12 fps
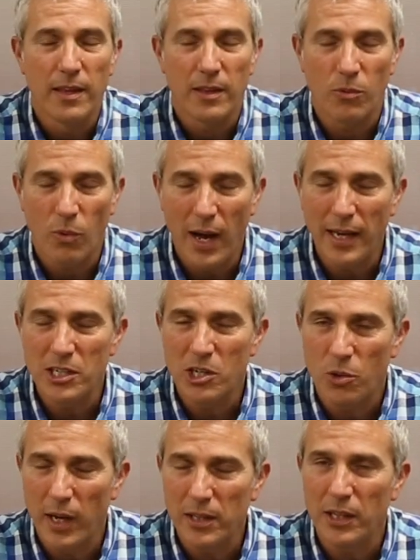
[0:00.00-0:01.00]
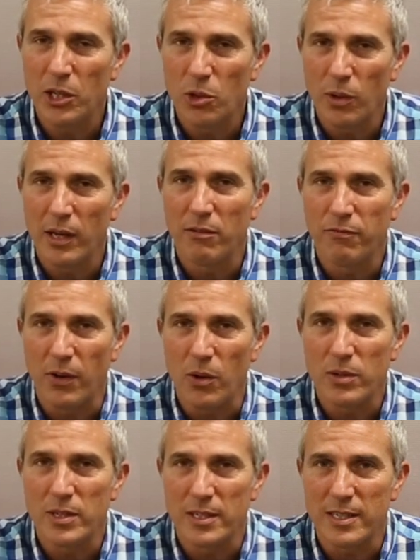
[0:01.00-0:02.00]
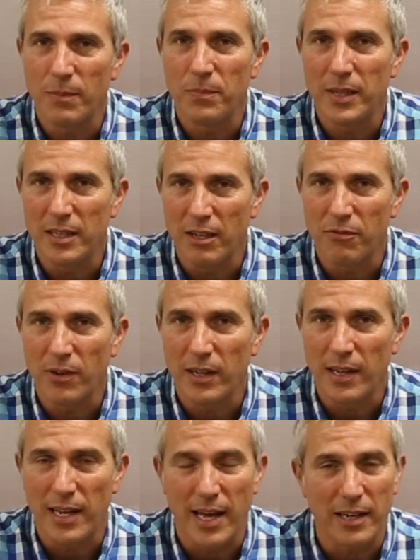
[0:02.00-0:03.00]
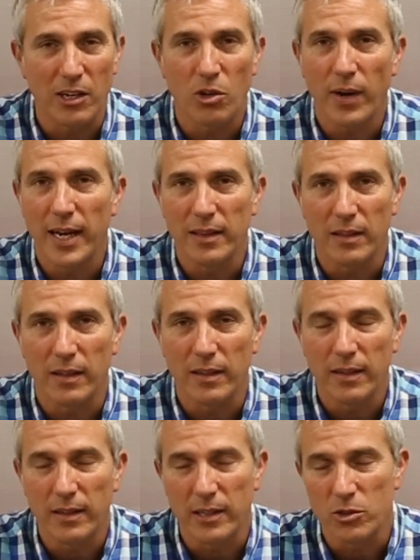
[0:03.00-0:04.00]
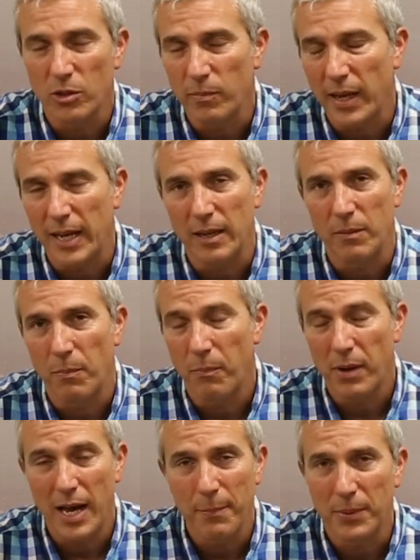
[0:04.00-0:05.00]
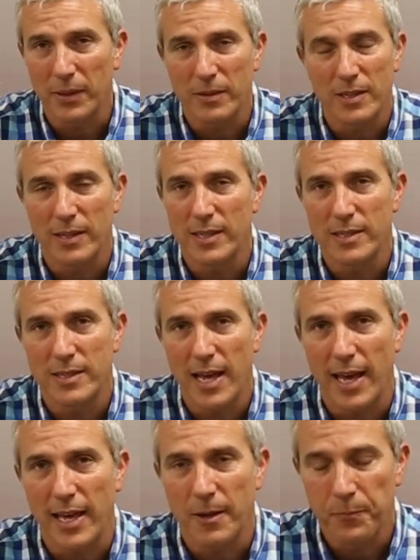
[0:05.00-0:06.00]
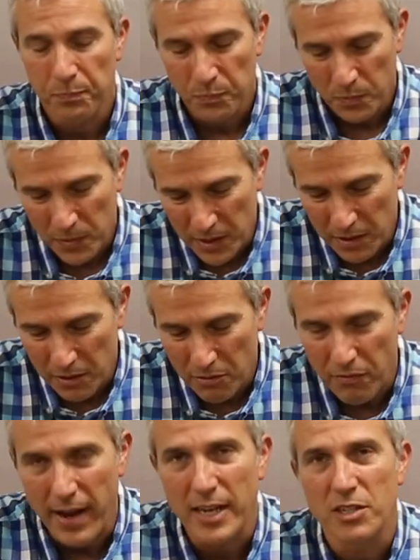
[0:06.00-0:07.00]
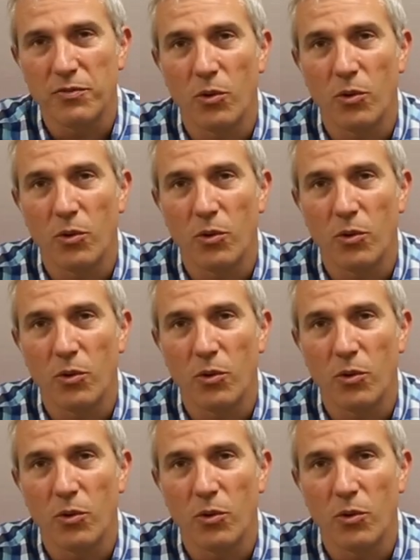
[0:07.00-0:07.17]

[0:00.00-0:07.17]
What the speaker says: The watch quickly grew on folks as something different. It had a great look and it's remained popular to this day. Fast